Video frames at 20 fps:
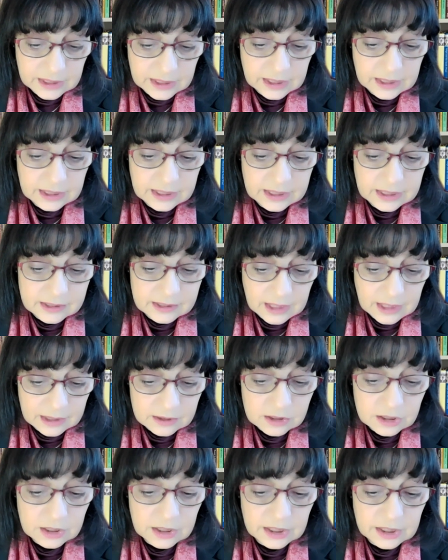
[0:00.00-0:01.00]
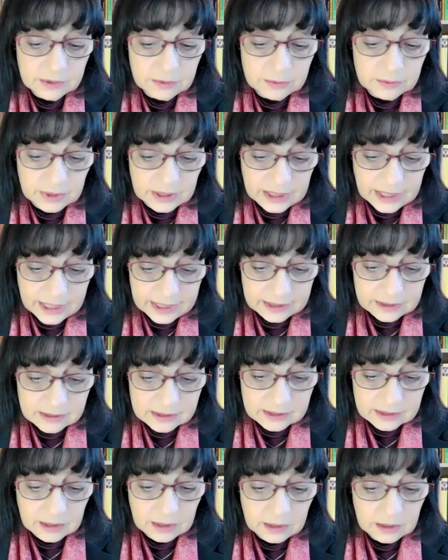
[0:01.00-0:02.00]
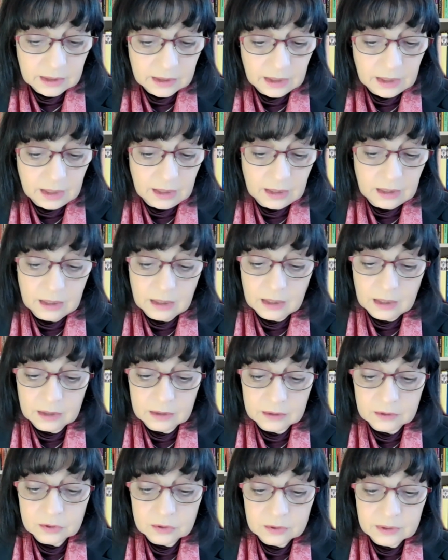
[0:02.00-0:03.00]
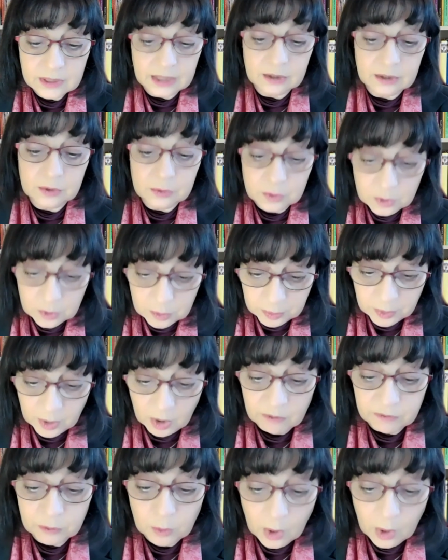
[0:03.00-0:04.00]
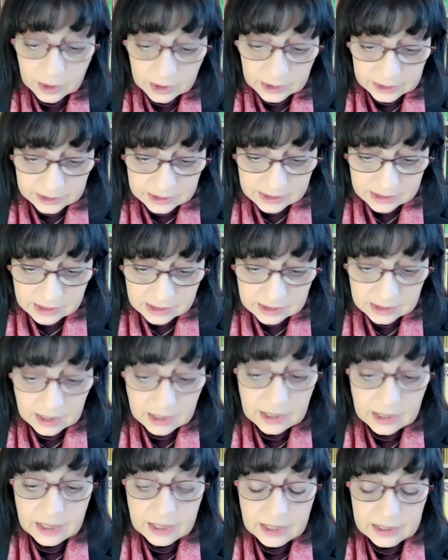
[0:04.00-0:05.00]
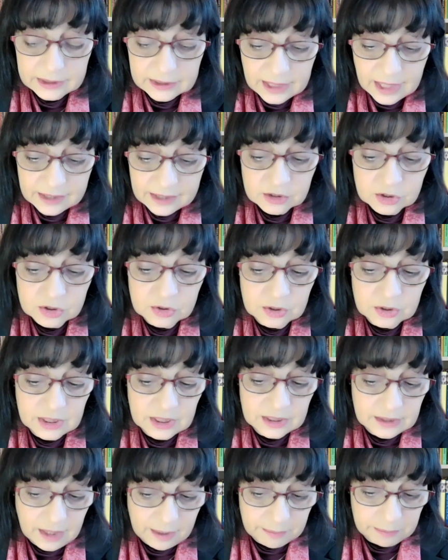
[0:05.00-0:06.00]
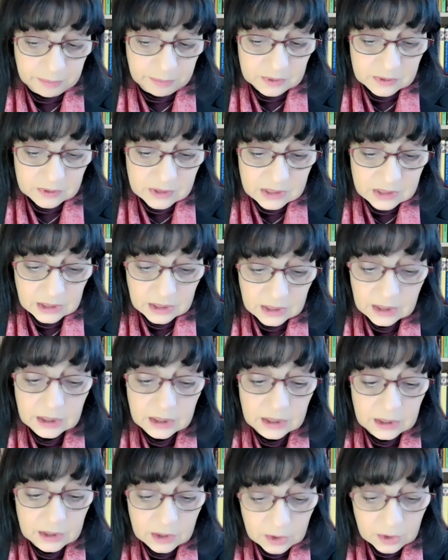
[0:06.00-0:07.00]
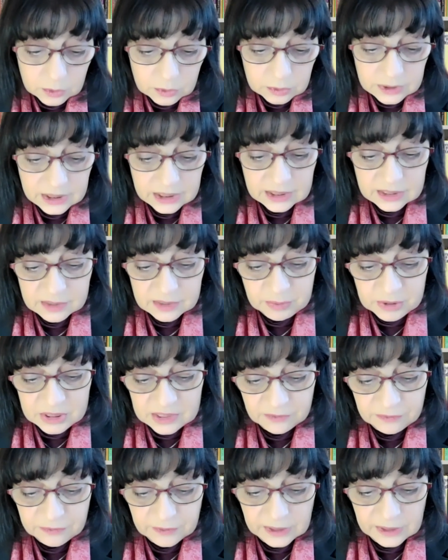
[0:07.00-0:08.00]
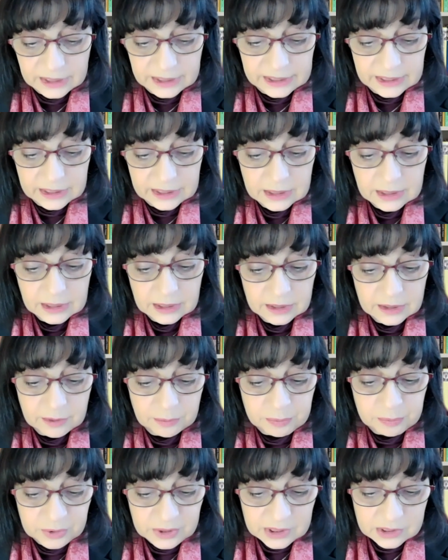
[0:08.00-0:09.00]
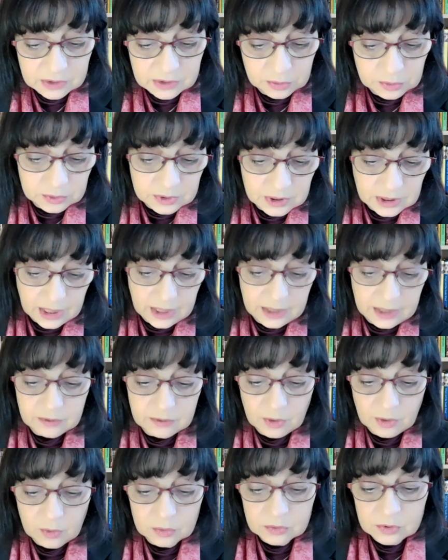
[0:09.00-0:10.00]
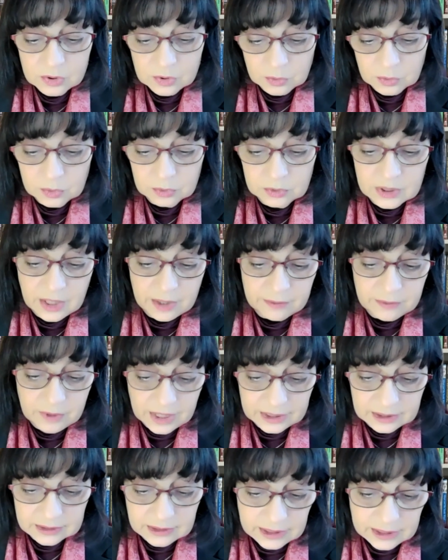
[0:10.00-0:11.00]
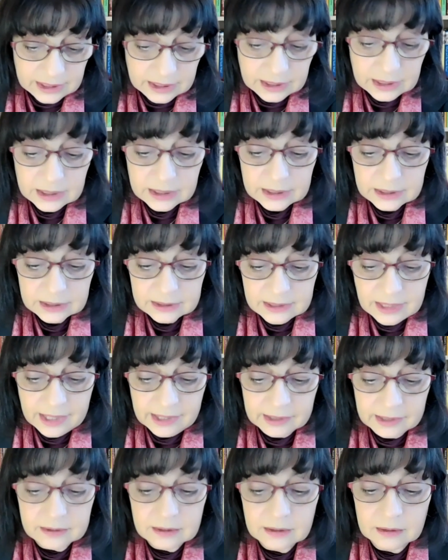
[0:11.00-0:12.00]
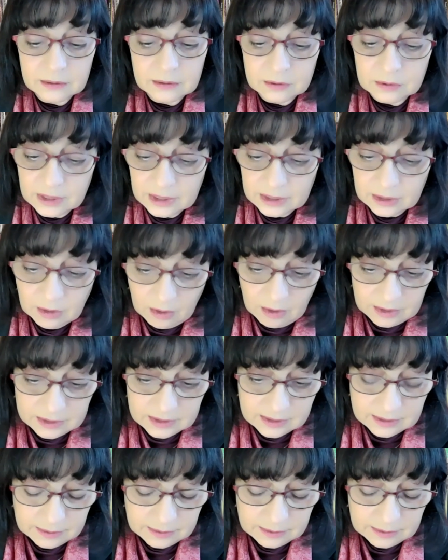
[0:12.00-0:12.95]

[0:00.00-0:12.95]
essentially relates to the group of workers attached to the temples including specifically the priesthood and those who directly tend to the gods.